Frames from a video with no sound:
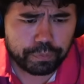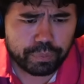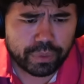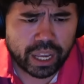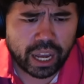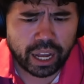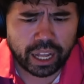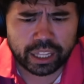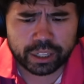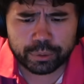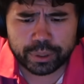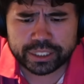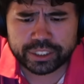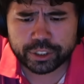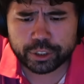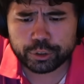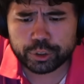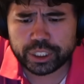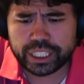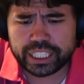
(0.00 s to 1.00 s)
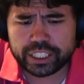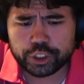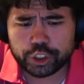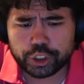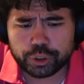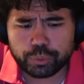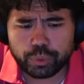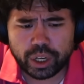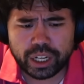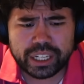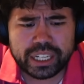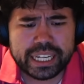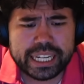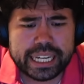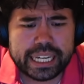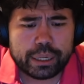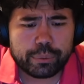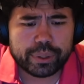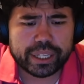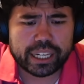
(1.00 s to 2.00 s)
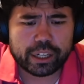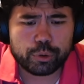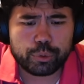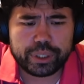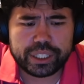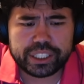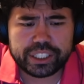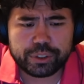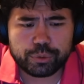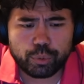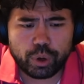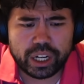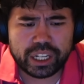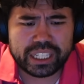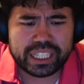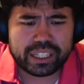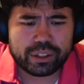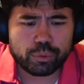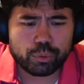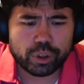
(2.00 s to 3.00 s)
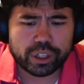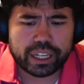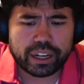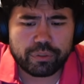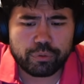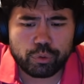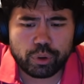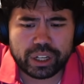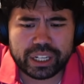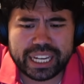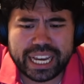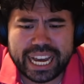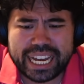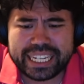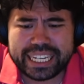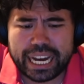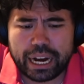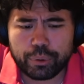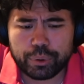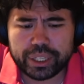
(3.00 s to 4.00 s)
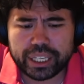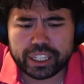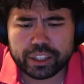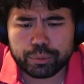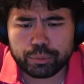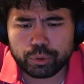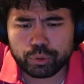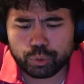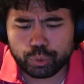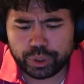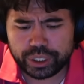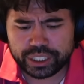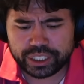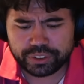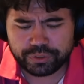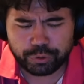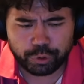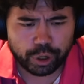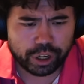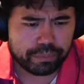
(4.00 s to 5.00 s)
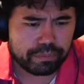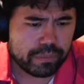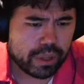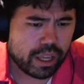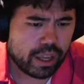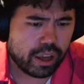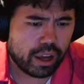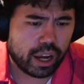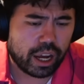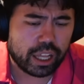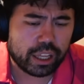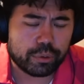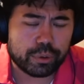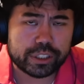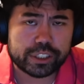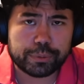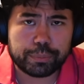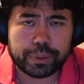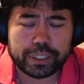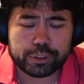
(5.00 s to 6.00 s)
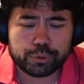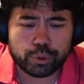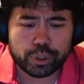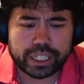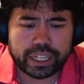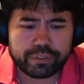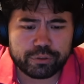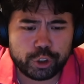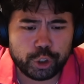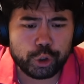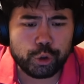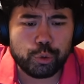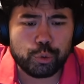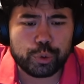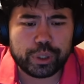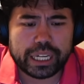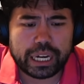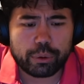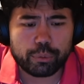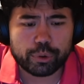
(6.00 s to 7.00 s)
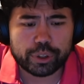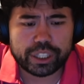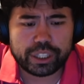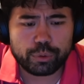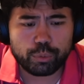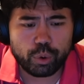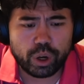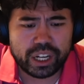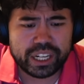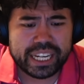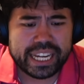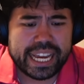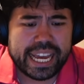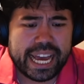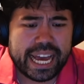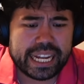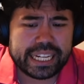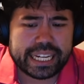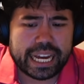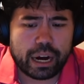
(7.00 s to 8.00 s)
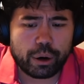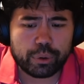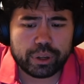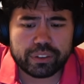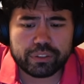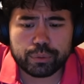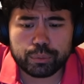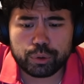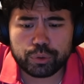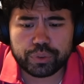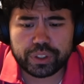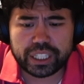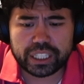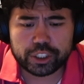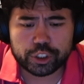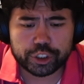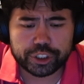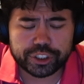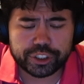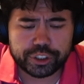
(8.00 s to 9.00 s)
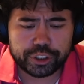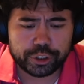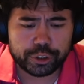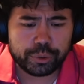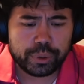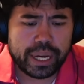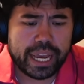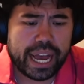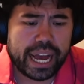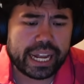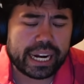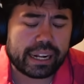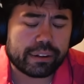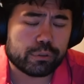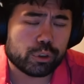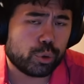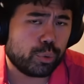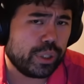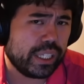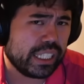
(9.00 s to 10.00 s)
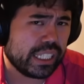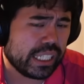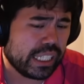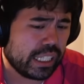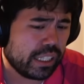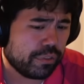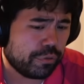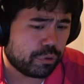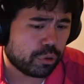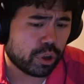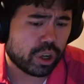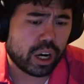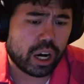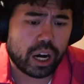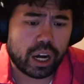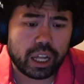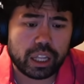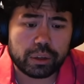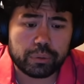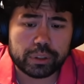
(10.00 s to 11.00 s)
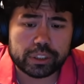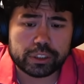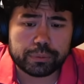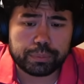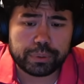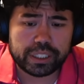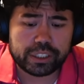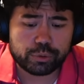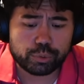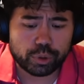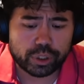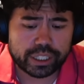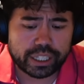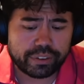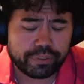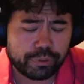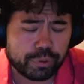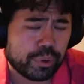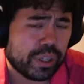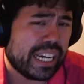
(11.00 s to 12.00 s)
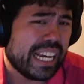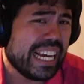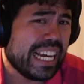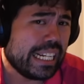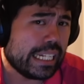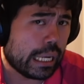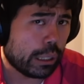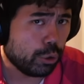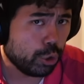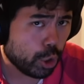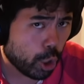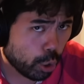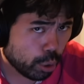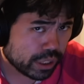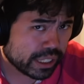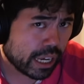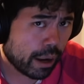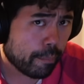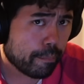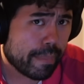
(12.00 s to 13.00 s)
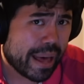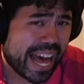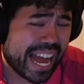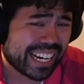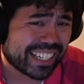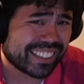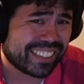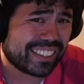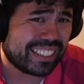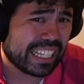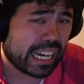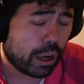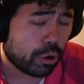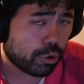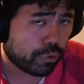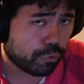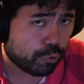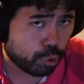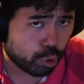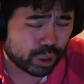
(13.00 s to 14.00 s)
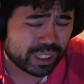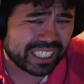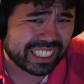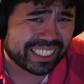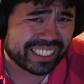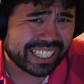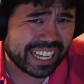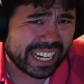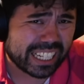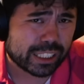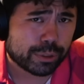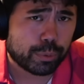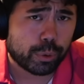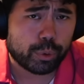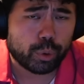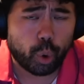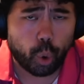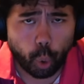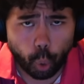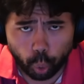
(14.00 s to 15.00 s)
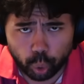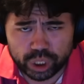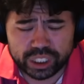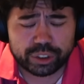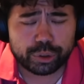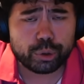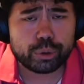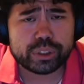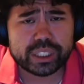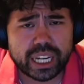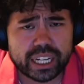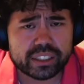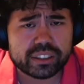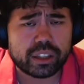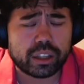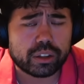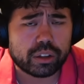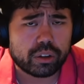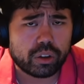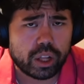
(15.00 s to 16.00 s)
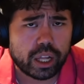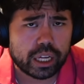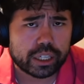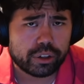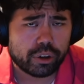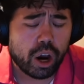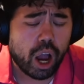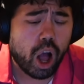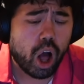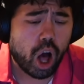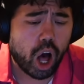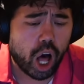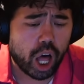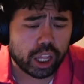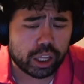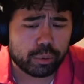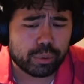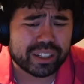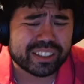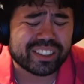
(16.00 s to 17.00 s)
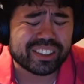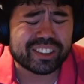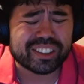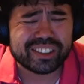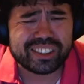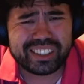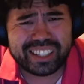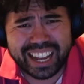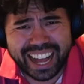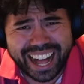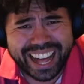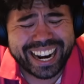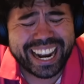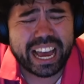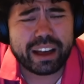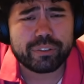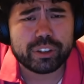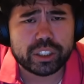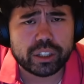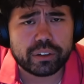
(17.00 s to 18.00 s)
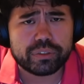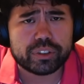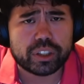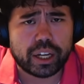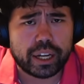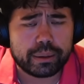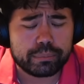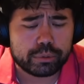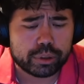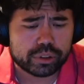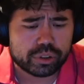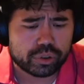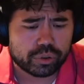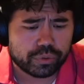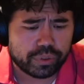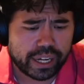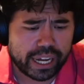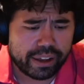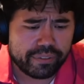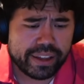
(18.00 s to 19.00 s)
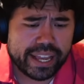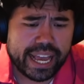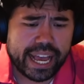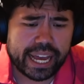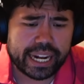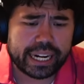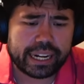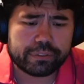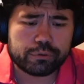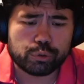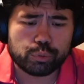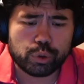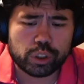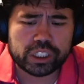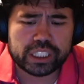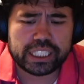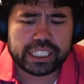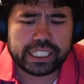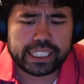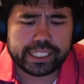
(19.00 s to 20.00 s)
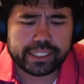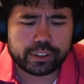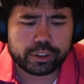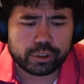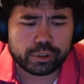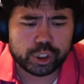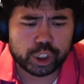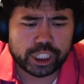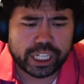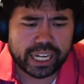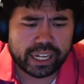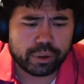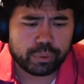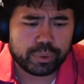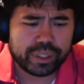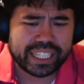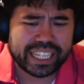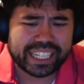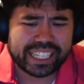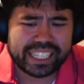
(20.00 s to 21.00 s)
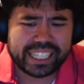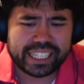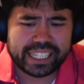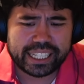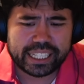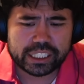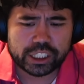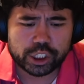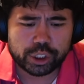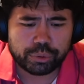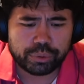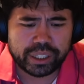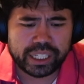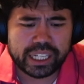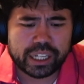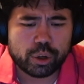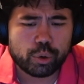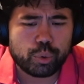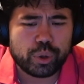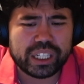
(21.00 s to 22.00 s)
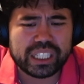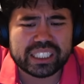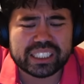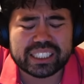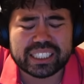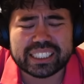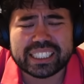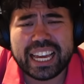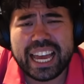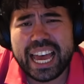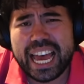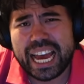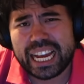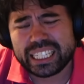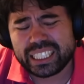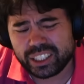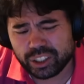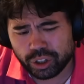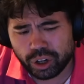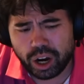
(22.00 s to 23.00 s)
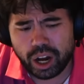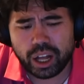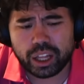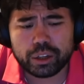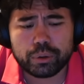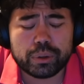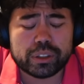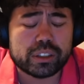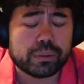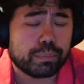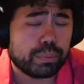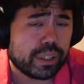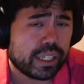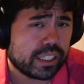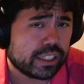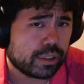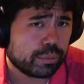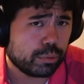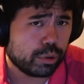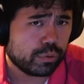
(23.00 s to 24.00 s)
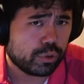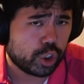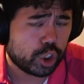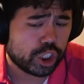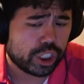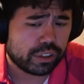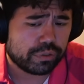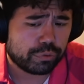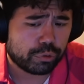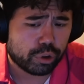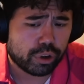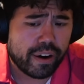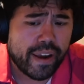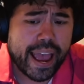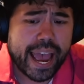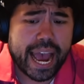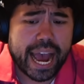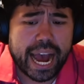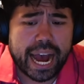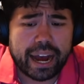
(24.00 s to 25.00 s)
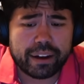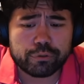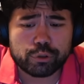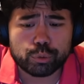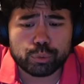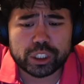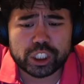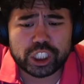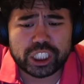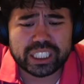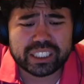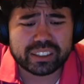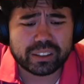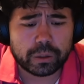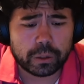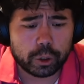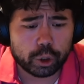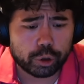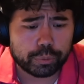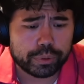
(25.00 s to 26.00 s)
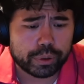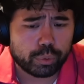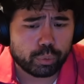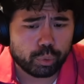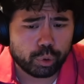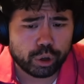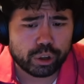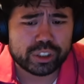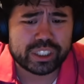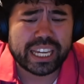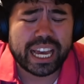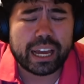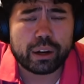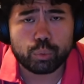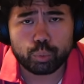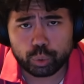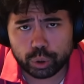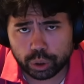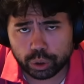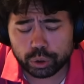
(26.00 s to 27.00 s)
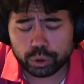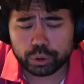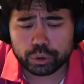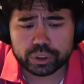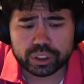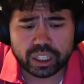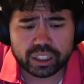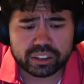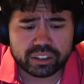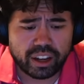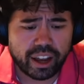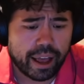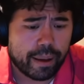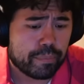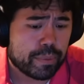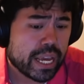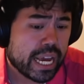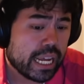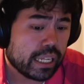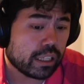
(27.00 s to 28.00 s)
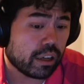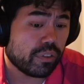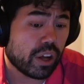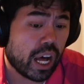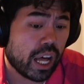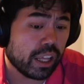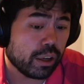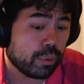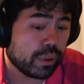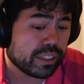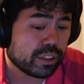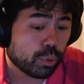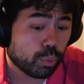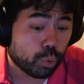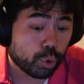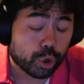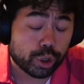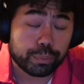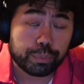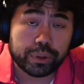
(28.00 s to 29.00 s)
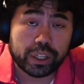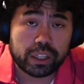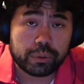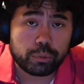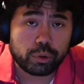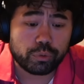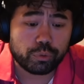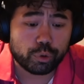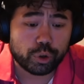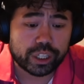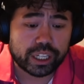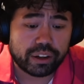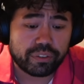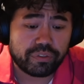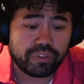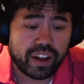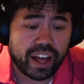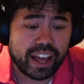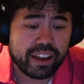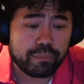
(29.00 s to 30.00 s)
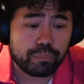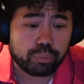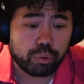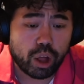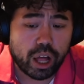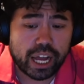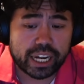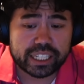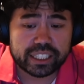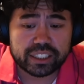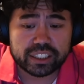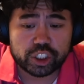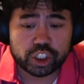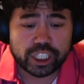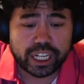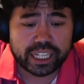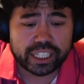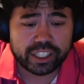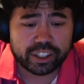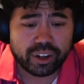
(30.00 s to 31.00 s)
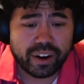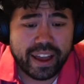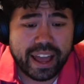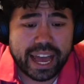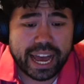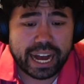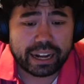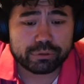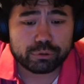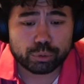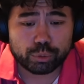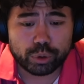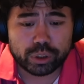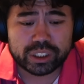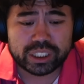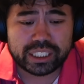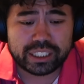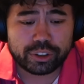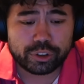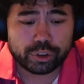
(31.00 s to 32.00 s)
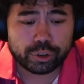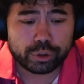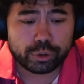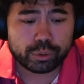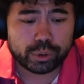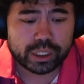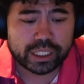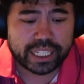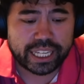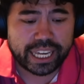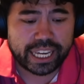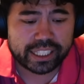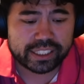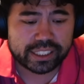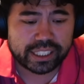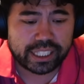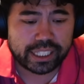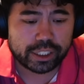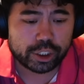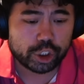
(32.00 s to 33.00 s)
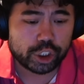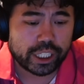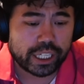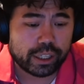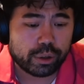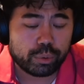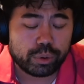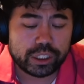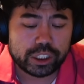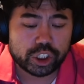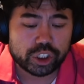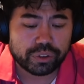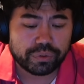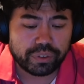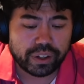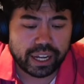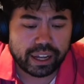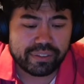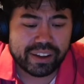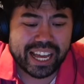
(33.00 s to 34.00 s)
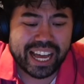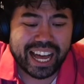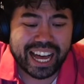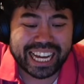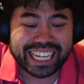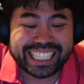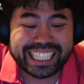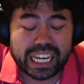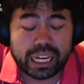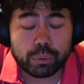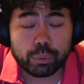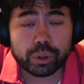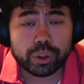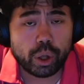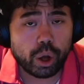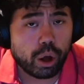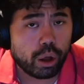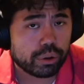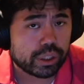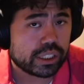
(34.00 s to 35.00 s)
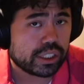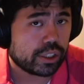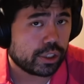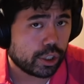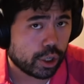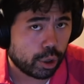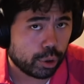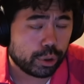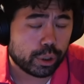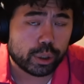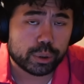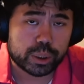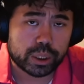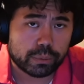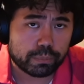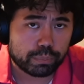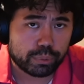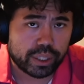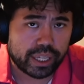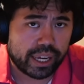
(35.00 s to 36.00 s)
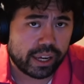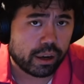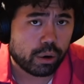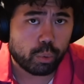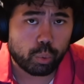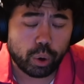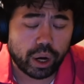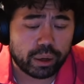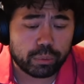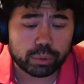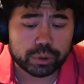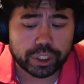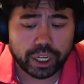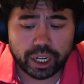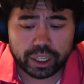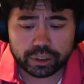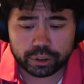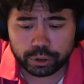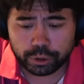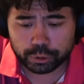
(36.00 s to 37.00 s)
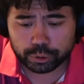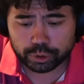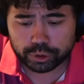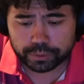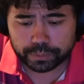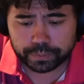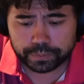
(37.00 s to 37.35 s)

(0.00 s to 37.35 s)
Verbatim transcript: Alireza goes king g1, we get queen d1, rook f1, and now we get the move queen d4. Alireza plays rook f2, we get rook e1, and now we have the move king g2, and after queen to e4, Alireza plays rook f3. Now notice how Magnus is down to 14 seconds, but with only 2 seconds on the clock here, Alireza does not have enough time to survive, and after rook to e2 check, we get king h3, queen e6, and here Alireza plays the move g4, after which he is a little bit worse and will lose on time. Now if Alireza were to play the move rook f5, blocking the check here, after rook c2 takes king g8, queen g5, again with all these yo-yos in play, white will not lose.